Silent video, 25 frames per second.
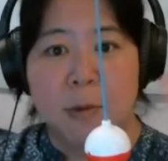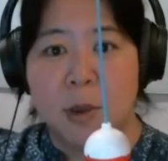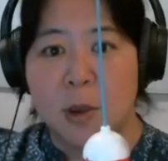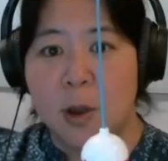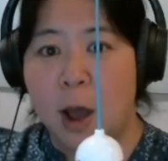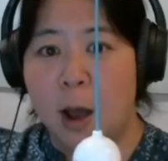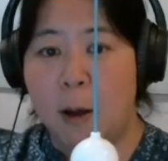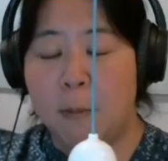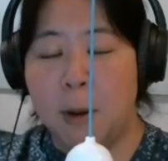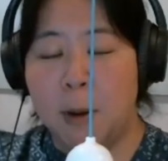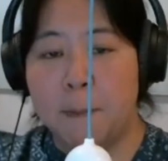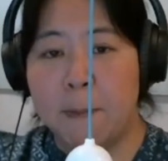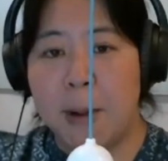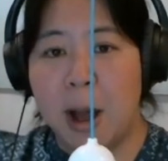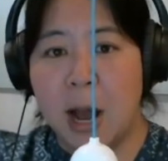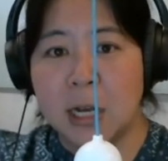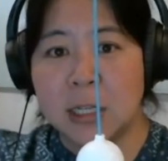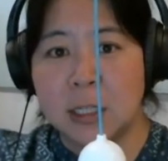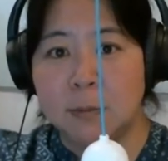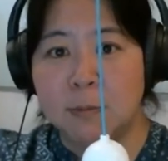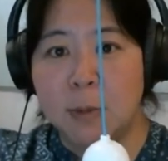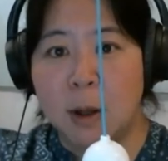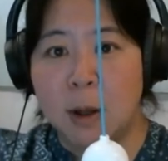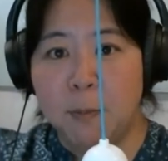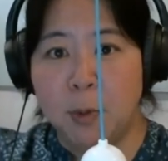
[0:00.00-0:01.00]
You have a
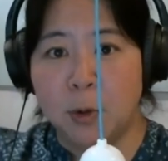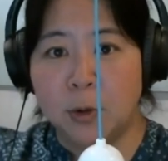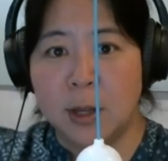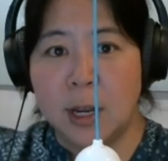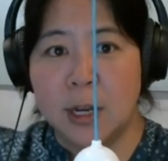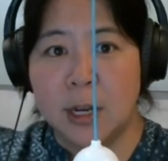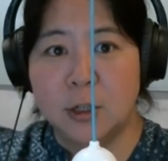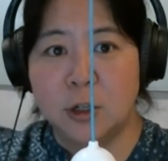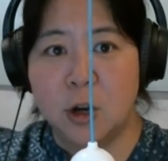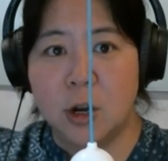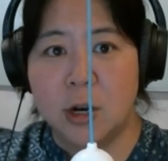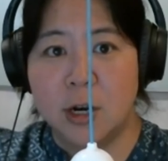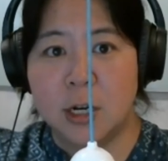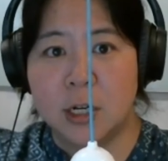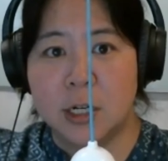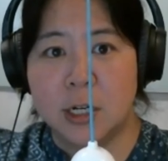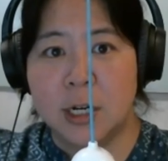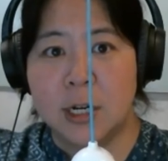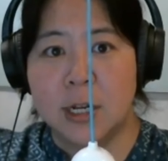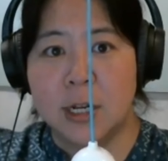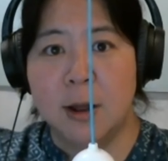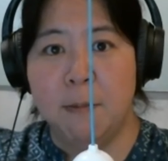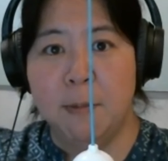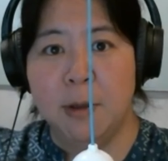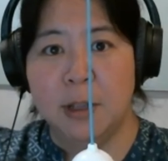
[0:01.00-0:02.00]
maximum potential energy,
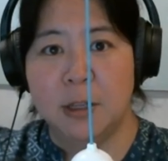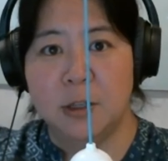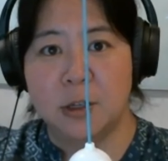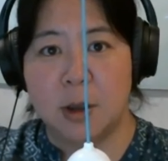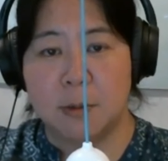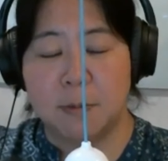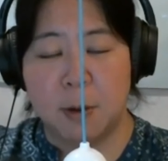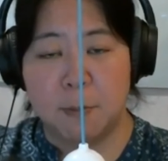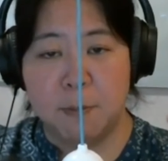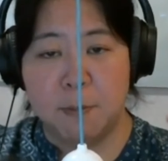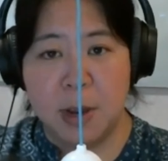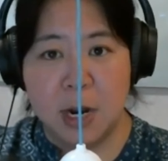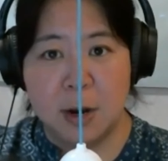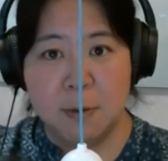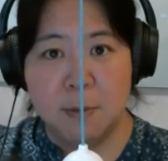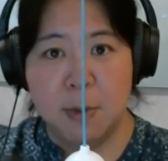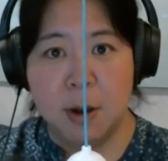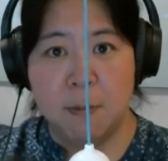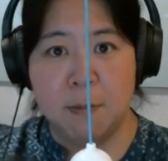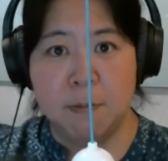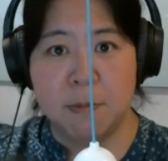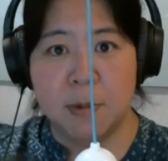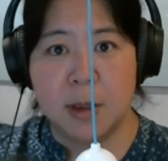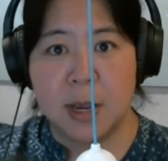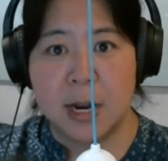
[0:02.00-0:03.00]
that means you have a
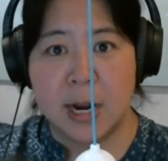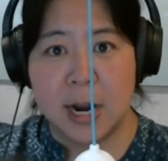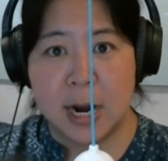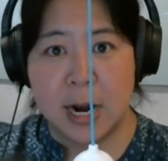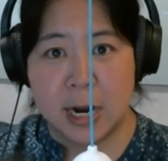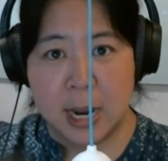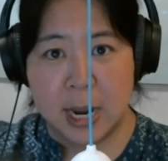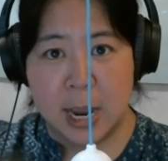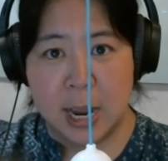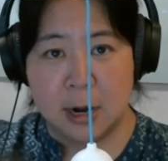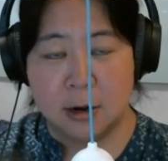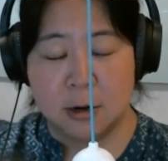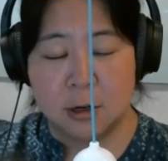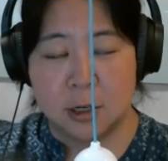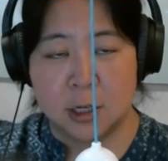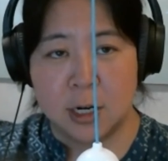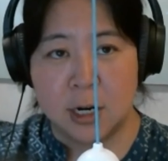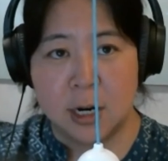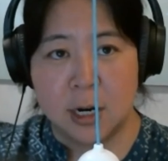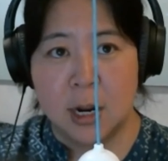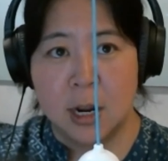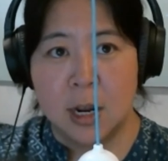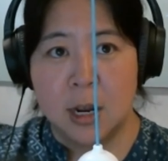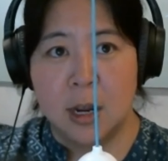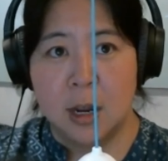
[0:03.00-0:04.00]
minimum kinetic energy.
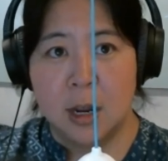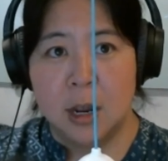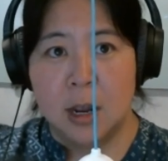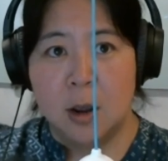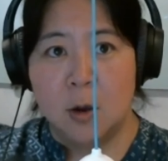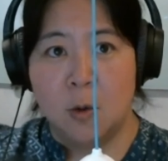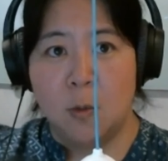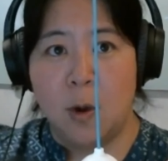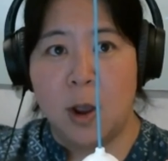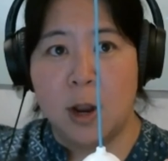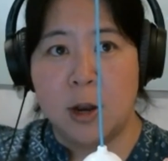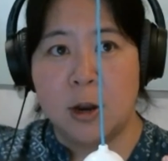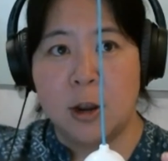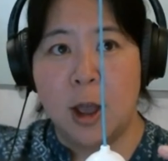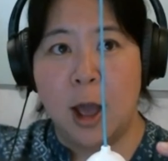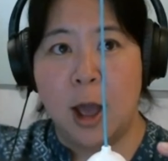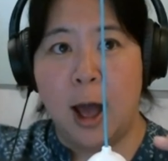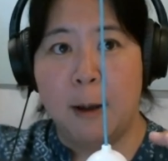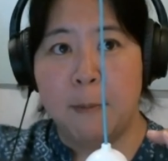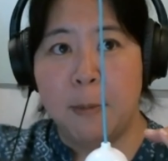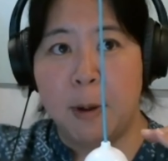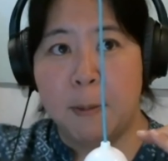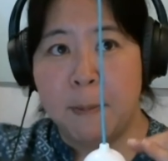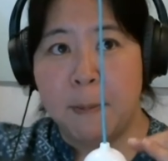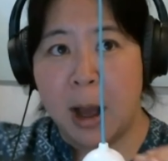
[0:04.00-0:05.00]
When you
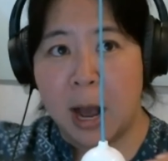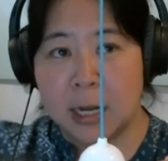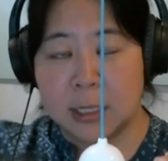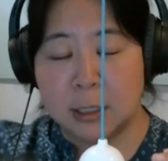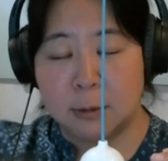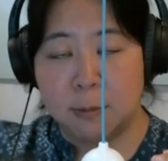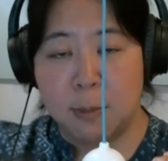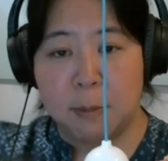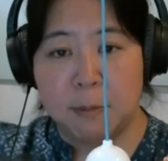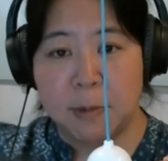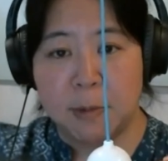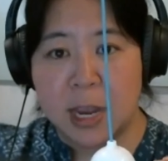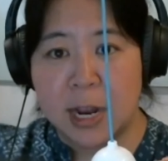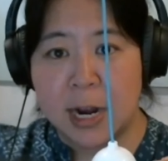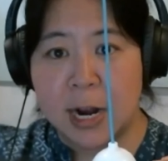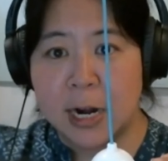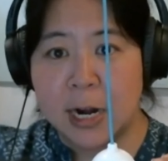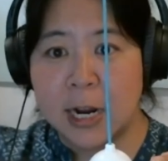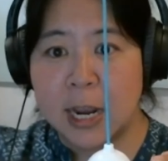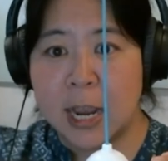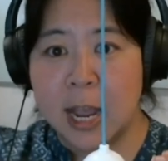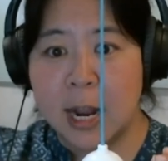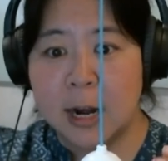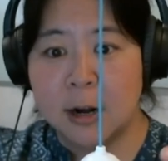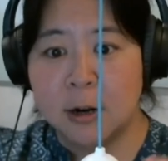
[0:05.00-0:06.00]
have a maximum
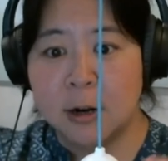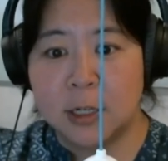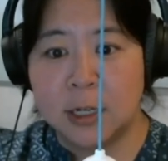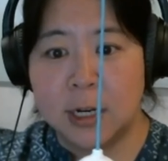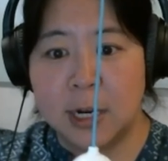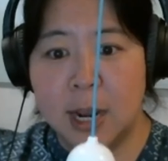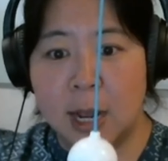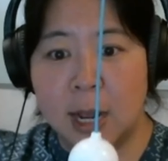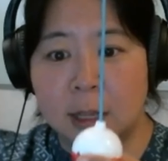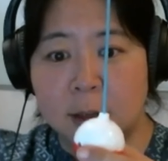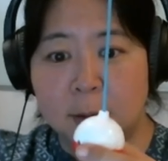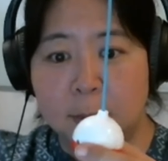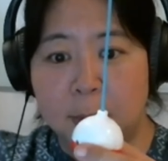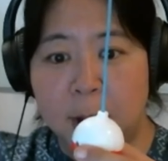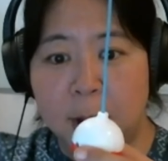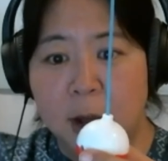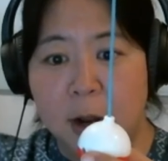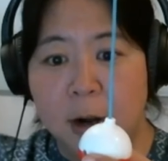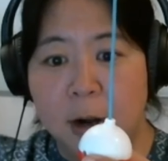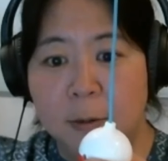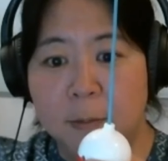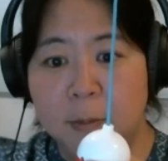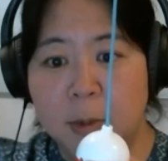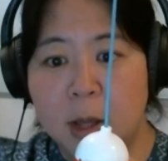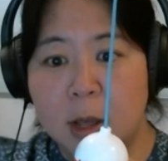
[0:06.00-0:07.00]
kinetic energy at the
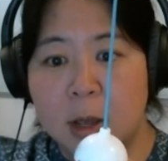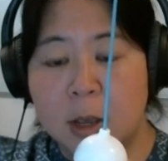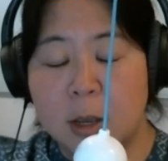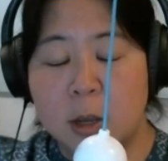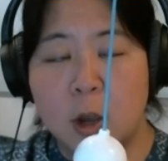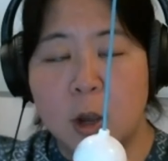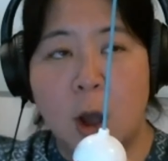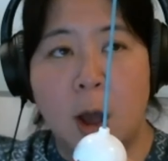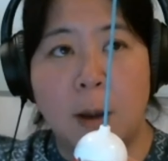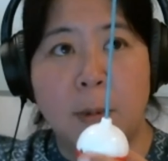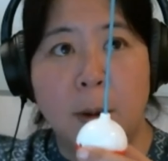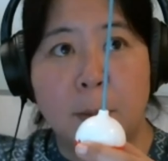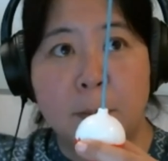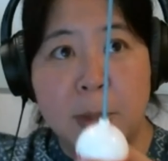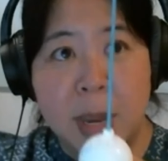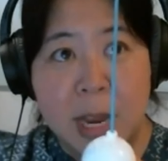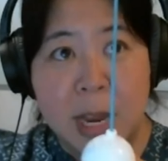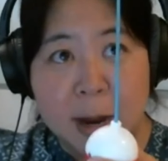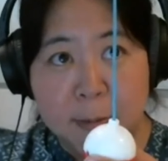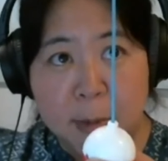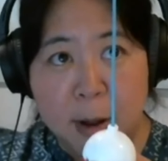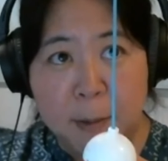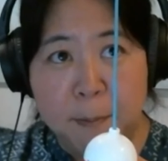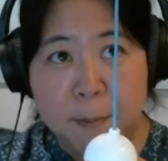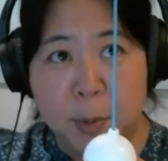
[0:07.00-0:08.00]
bottom, you have a
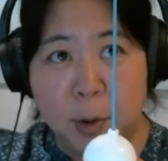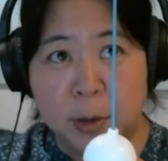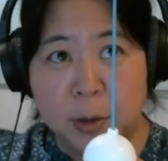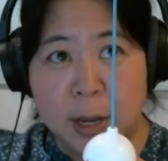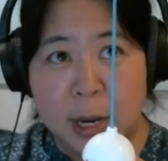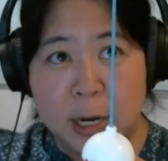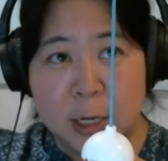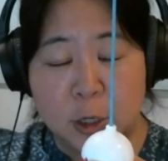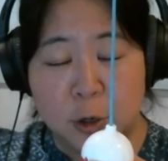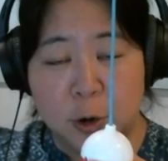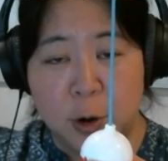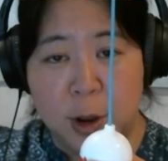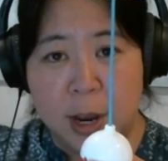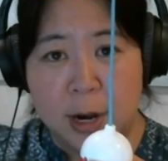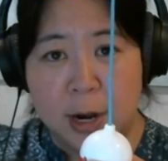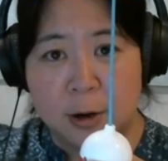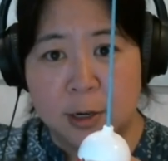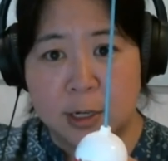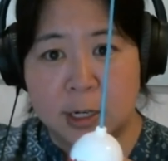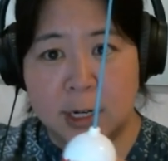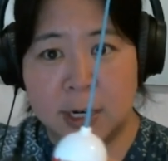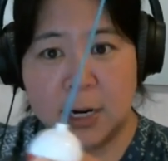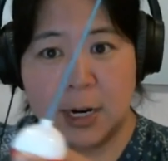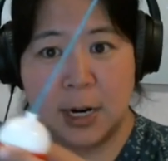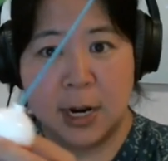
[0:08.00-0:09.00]
minimum potential
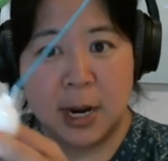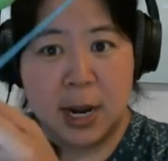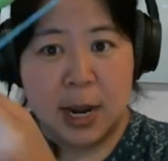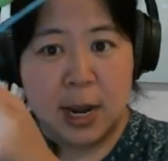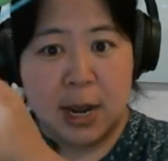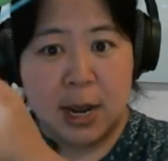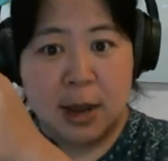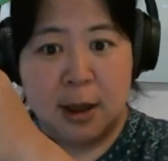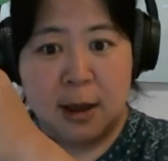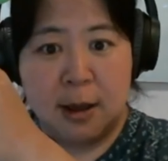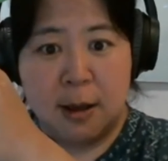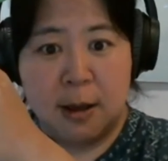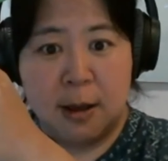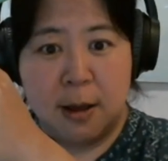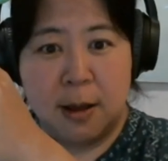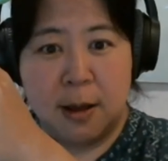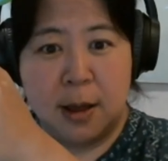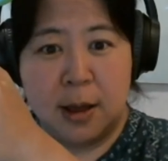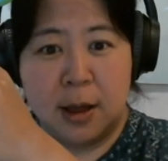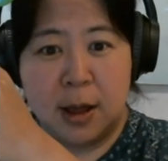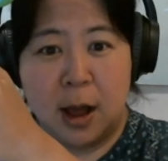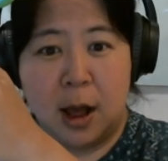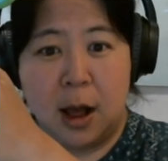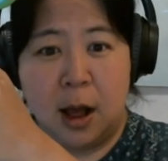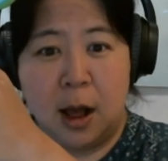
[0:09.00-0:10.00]
energy.
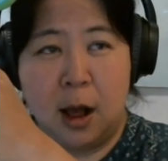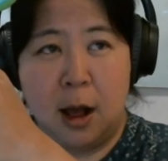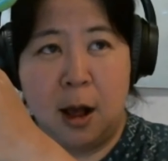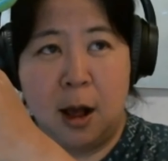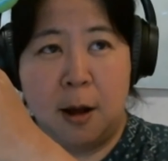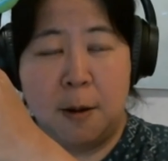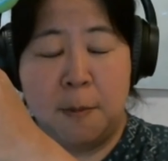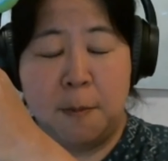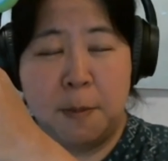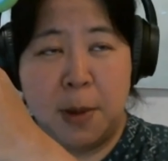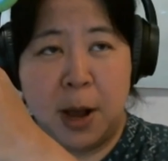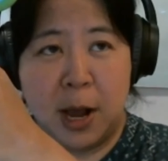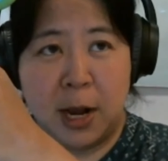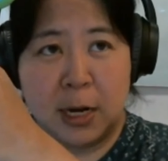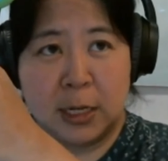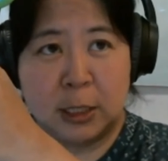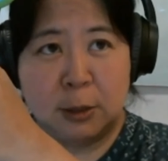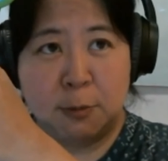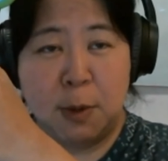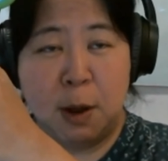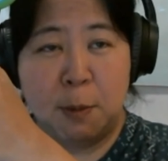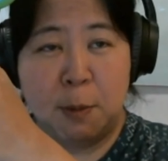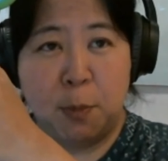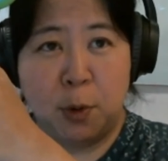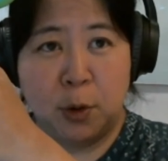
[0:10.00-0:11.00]

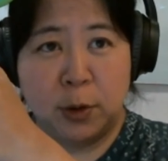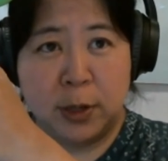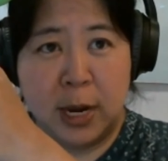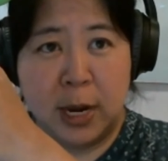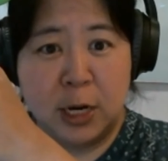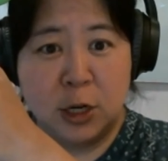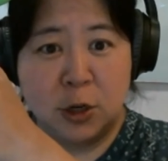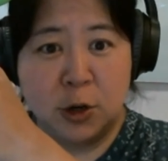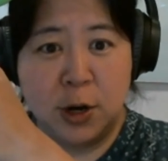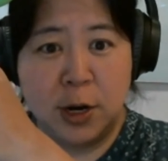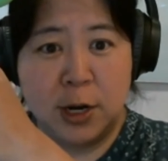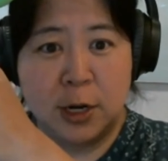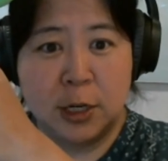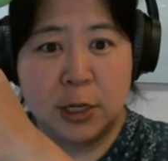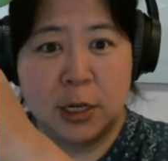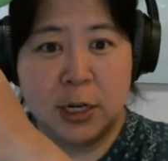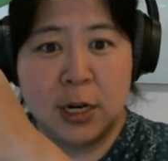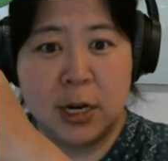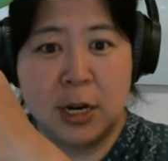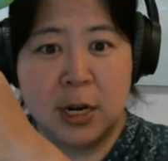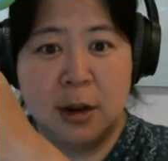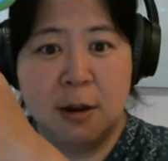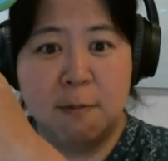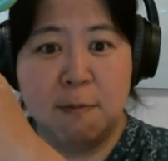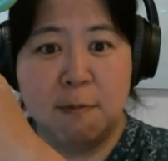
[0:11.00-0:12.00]
Maximum potential
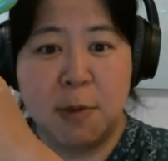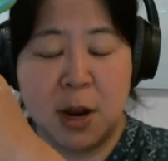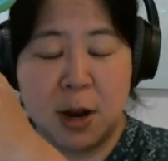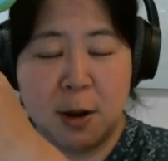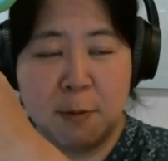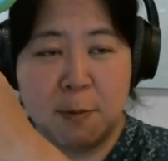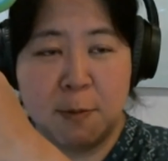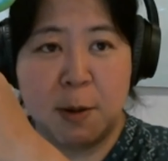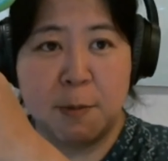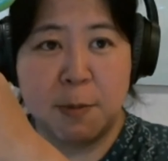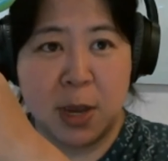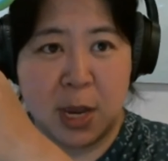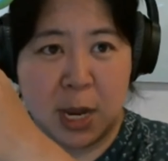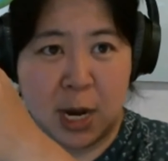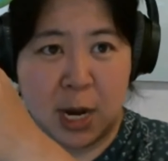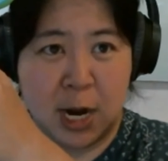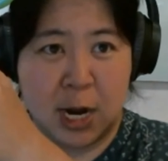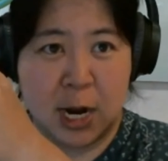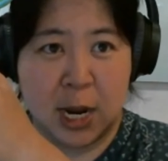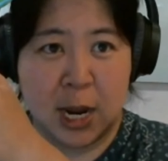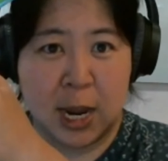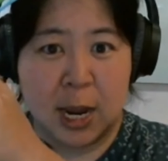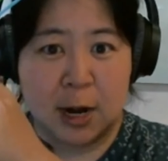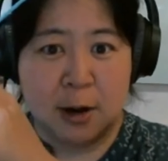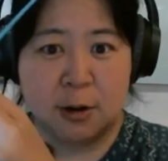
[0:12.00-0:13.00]
energy, minimum
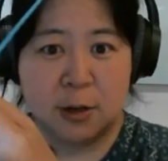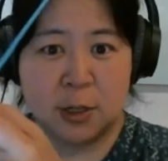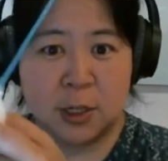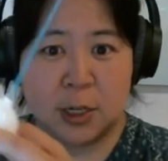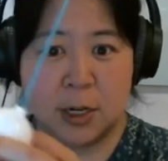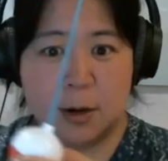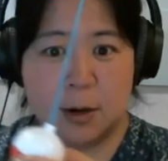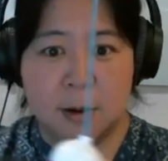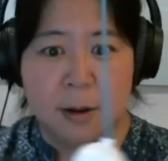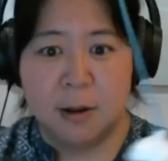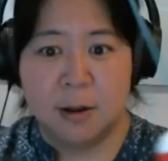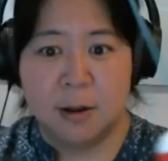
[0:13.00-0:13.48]
kinetic energy.